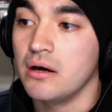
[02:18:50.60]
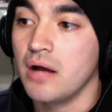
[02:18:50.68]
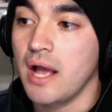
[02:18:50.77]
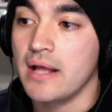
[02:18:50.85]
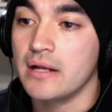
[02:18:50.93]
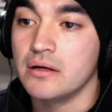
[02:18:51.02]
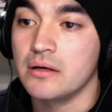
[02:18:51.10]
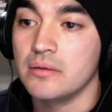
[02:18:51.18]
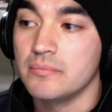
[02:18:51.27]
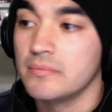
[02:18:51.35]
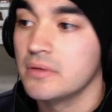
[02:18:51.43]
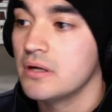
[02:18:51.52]
and
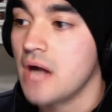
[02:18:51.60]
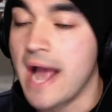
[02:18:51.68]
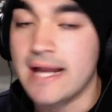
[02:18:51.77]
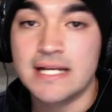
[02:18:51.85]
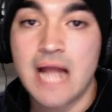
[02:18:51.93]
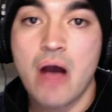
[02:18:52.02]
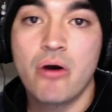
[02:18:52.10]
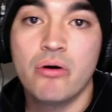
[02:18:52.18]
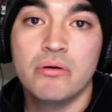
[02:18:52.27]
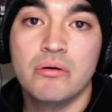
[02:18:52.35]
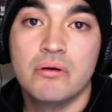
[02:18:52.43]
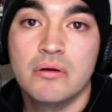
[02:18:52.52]
hiding out
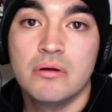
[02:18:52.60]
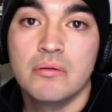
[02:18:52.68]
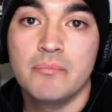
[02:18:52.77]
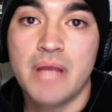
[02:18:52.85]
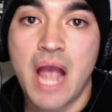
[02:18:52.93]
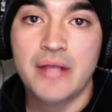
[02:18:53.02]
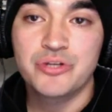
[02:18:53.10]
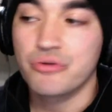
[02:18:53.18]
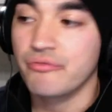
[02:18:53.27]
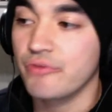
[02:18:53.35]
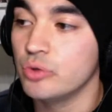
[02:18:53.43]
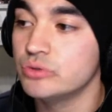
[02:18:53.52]
behind your
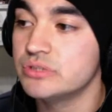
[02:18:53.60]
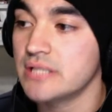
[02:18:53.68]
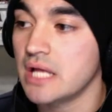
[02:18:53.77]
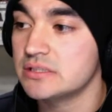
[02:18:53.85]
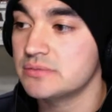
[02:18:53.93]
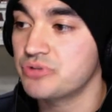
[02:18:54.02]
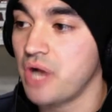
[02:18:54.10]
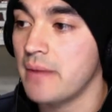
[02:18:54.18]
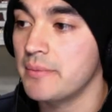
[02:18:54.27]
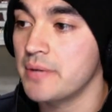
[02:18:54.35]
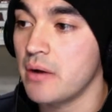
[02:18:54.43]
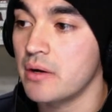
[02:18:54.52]
views and not
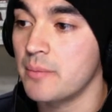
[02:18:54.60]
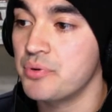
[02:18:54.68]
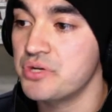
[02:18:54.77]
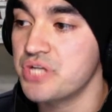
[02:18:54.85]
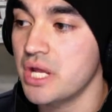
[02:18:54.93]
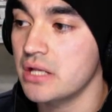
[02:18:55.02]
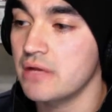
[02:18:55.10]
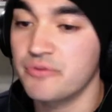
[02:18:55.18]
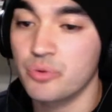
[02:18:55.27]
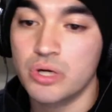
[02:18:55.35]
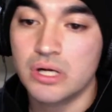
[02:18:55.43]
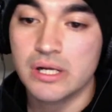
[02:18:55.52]
subscribing. I would appreciate it if you
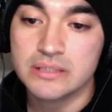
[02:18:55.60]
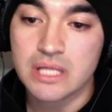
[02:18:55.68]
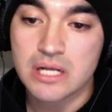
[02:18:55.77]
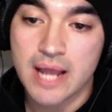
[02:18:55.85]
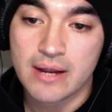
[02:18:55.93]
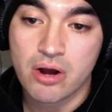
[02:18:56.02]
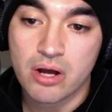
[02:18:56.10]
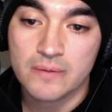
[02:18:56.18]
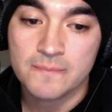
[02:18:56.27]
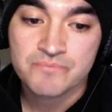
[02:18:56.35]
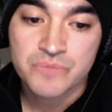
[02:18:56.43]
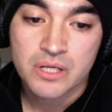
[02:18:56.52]
would click that icon.
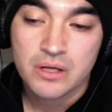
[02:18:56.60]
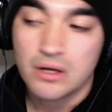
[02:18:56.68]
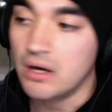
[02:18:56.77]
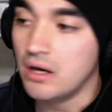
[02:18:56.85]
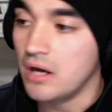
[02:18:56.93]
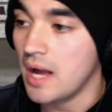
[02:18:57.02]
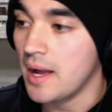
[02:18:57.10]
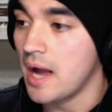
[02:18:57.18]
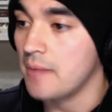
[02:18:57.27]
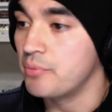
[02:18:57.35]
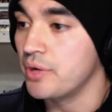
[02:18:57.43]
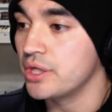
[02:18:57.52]
I
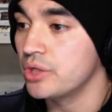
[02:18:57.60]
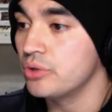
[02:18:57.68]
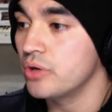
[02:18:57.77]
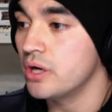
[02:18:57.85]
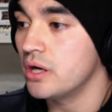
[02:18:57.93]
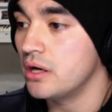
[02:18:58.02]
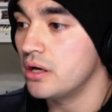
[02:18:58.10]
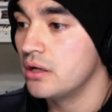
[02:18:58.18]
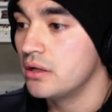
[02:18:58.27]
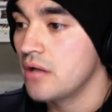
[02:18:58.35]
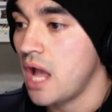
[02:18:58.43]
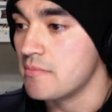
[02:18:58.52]
bring you
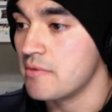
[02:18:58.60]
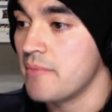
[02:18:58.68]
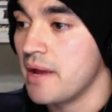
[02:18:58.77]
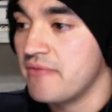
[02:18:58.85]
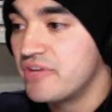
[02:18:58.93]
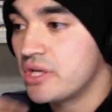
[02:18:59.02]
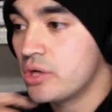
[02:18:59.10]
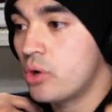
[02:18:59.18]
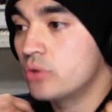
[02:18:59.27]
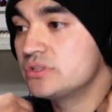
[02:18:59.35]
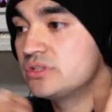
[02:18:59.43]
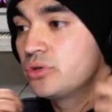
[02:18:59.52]
MMA
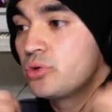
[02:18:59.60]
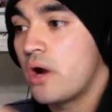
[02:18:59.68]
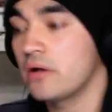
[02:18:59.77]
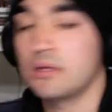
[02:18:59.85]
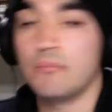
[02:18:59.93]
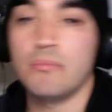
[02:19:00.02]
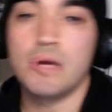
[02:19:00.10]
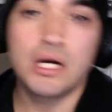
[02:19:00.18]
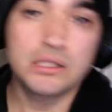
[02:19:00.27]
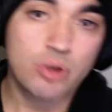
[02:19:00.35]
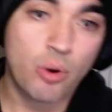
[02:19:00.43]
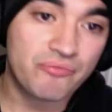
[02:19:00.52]
videos throughout the month,
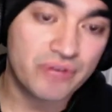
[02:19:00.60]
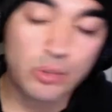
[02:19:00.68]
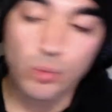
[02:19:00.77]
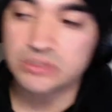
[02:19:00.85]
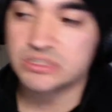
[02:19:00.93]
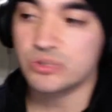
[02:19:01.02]
hopefully once a